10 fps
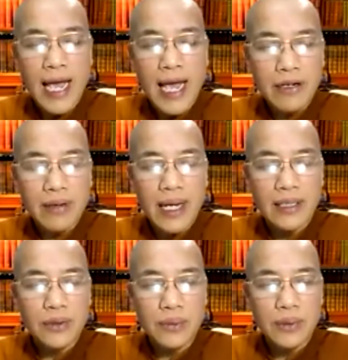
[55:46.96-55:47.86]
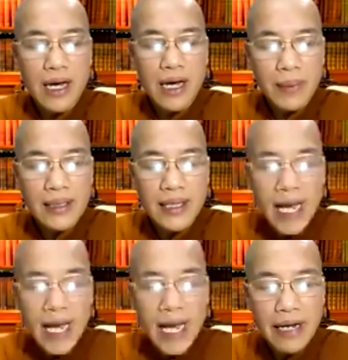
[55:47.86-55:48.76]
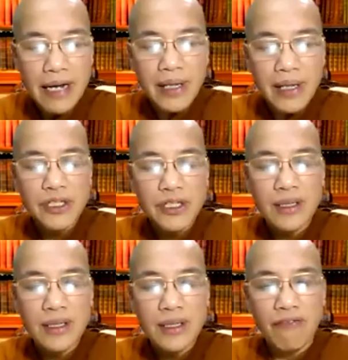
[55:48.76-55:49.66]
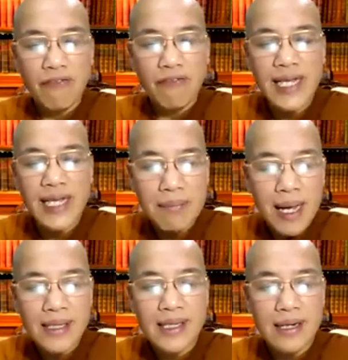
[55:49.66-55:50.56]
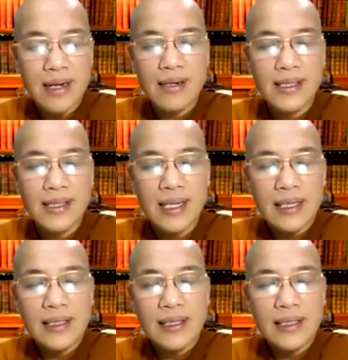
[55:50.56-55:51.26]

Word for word: uh, uh, educate, to help in the education of young monks and nuns,